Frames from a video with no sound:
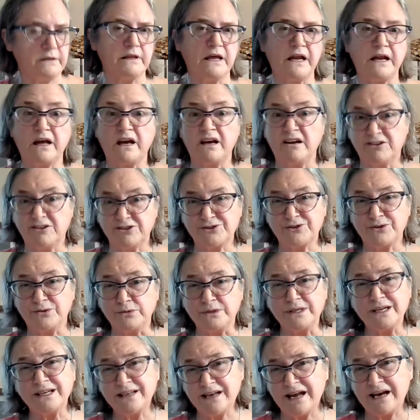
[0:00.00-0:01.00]
then I
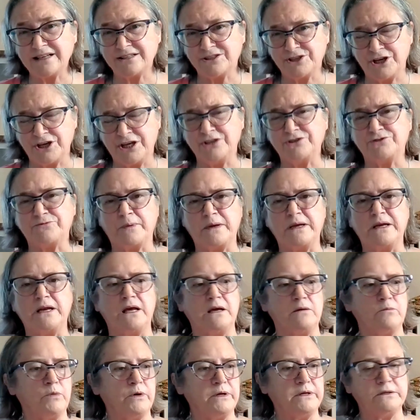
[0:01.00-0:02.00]
also did not change my
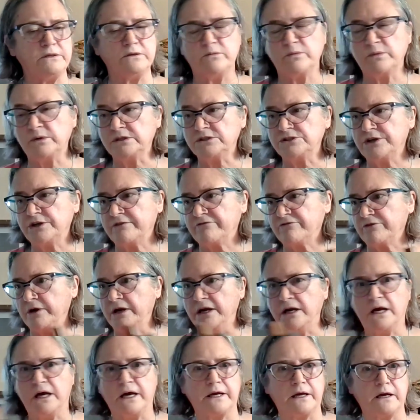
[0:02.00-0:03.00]
name when
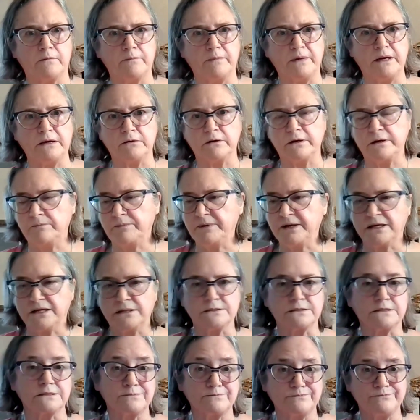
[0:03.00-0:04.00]
Jeffrey and I got married
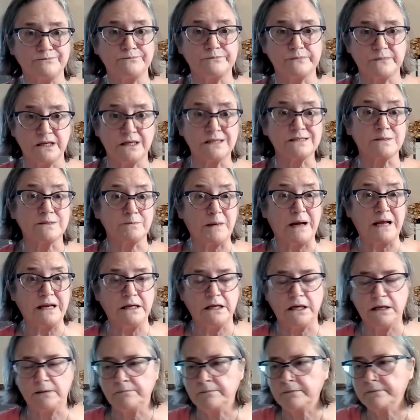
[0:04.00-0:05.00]
because it's my
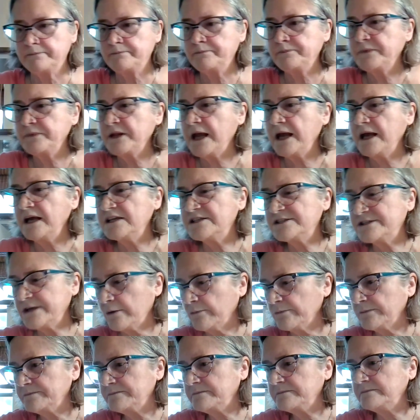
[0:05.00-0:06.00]
name.
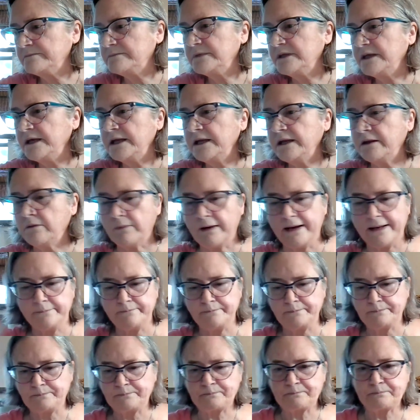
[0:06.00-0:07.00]
So
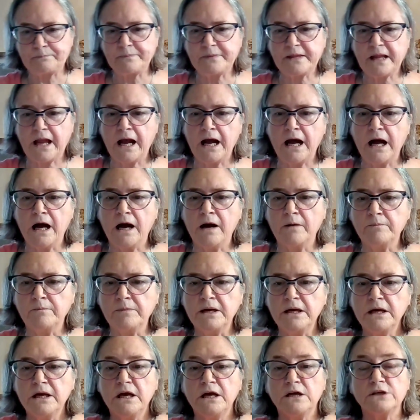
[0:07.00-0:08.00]
anyway,
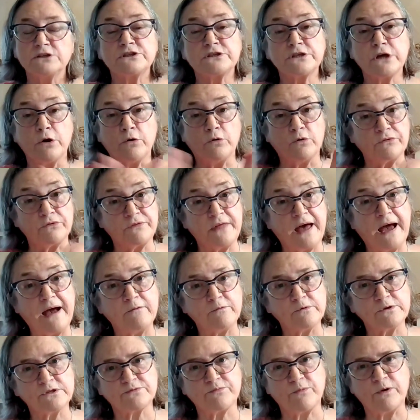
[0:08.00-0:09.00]
so
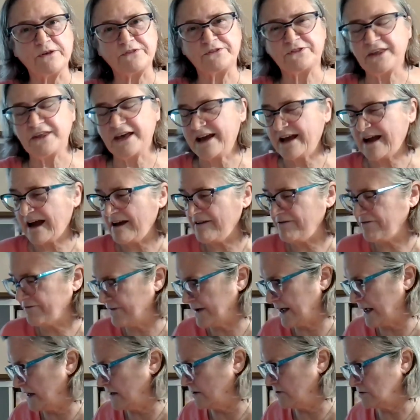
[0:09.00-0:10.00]
that was one thing I
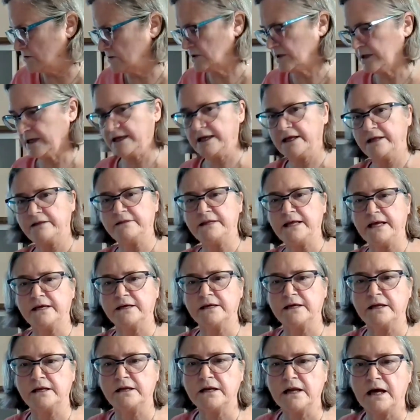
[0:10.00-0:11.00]
found. And
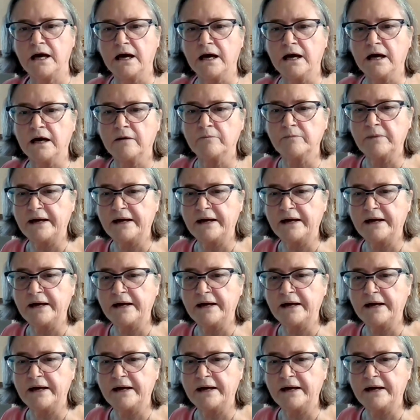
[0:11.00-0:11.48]
then